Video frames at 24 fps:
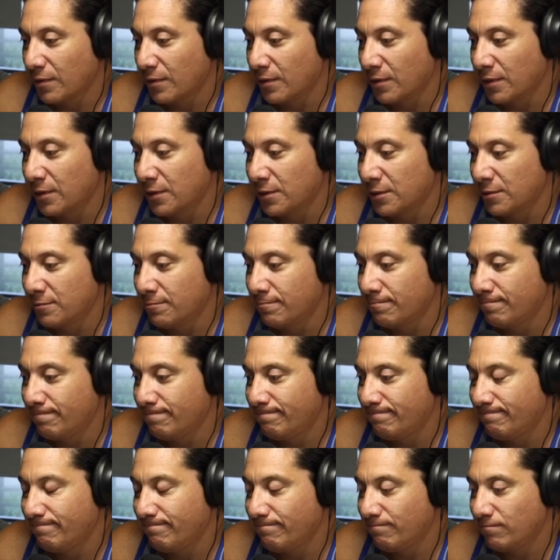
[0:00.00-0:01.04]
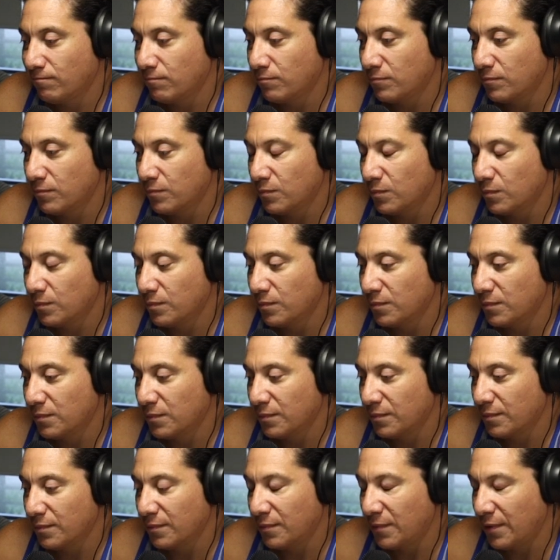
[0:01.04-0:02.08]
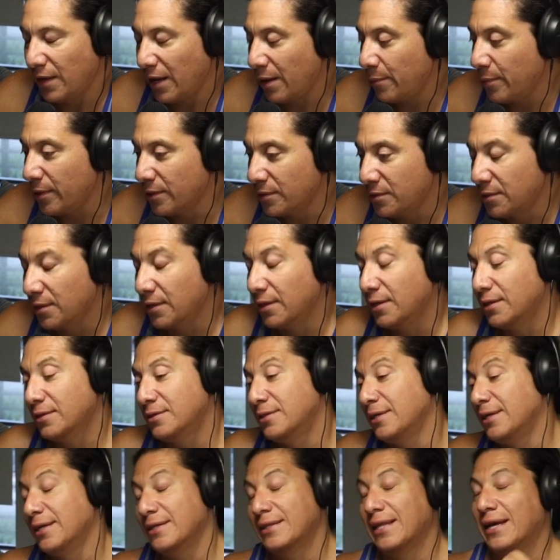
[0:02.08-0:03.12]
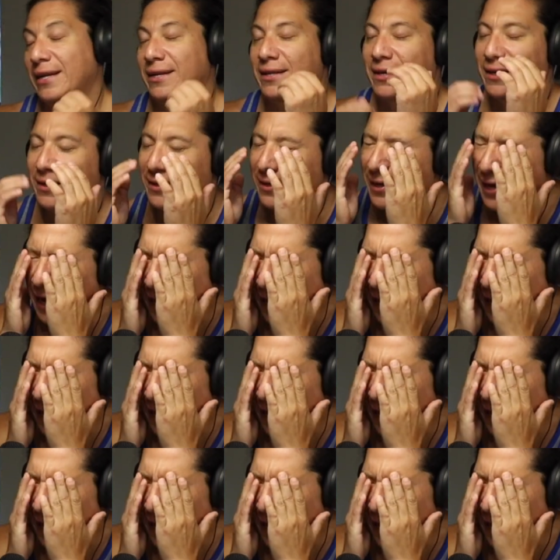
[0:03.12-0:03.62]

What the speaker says: Damn it, to get that done.